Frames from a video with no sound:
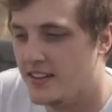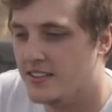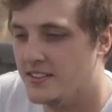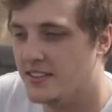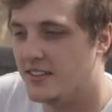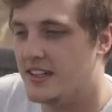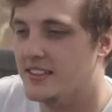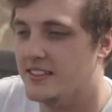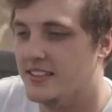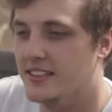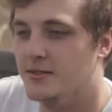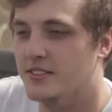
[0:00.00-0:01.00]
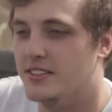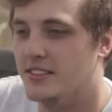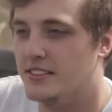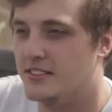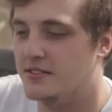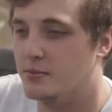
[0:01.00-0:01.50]
guess in the grand scheme of
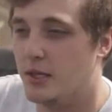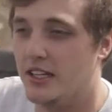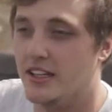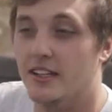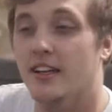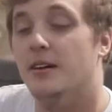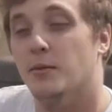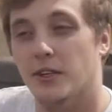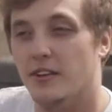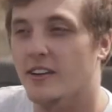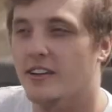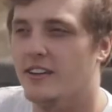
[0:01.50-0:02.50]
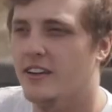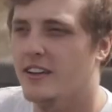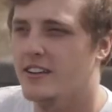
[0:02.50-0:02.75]
things of being an immigrant,